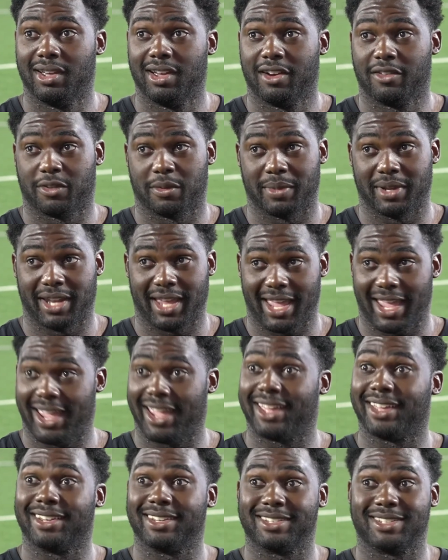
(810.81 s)
for me to
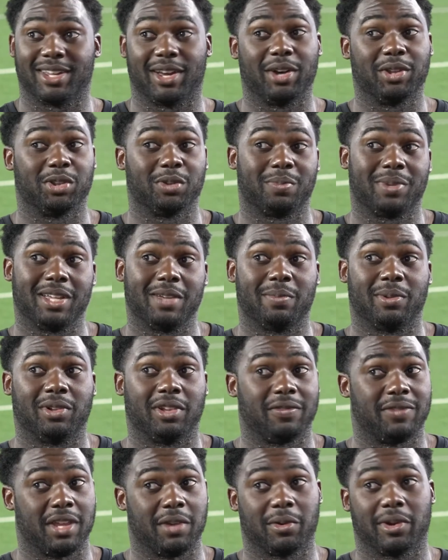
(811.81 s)
hand to other people
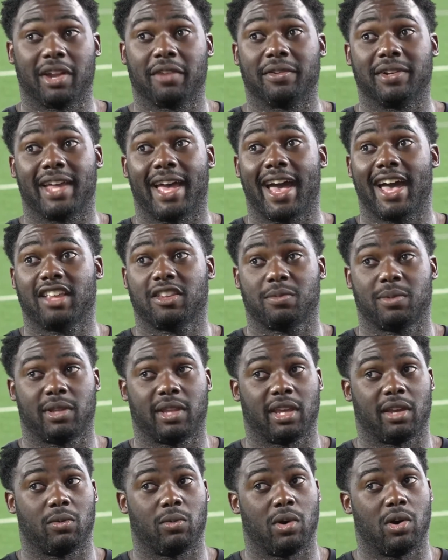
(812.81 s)
if they were ever to ask me,
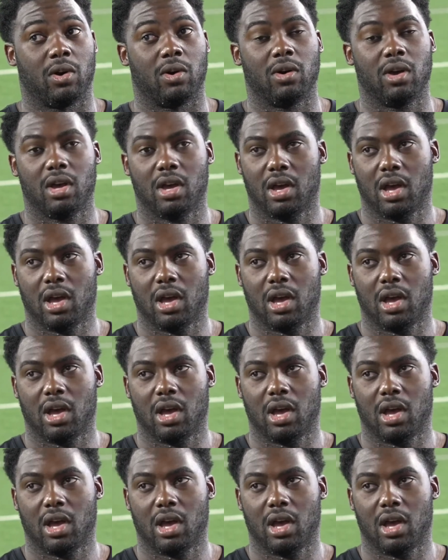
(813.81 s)
like, well,